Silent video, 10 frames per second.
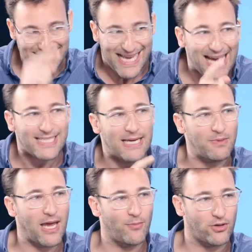is the exact
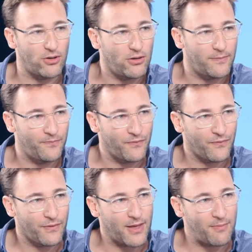same chemical
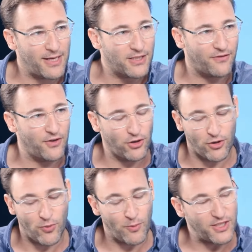that makes us feel
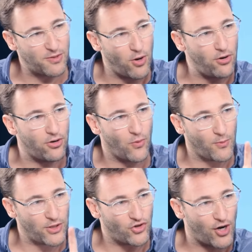good when we smoke,
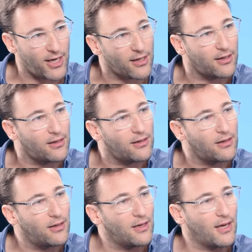when we drink,
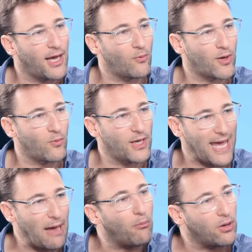and when we
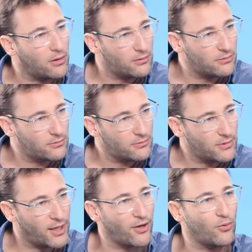gamble.
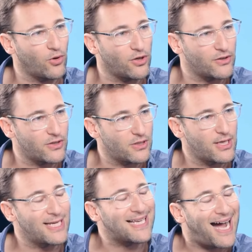In other words,
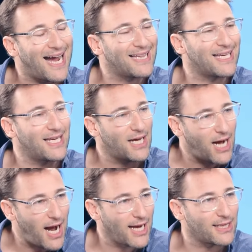it's highly,
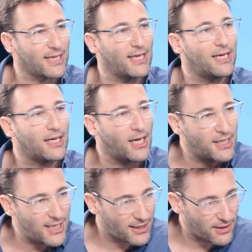highly
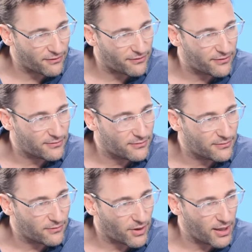addictive.
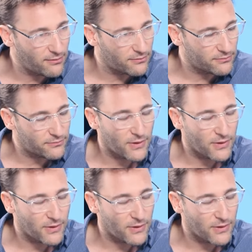Right?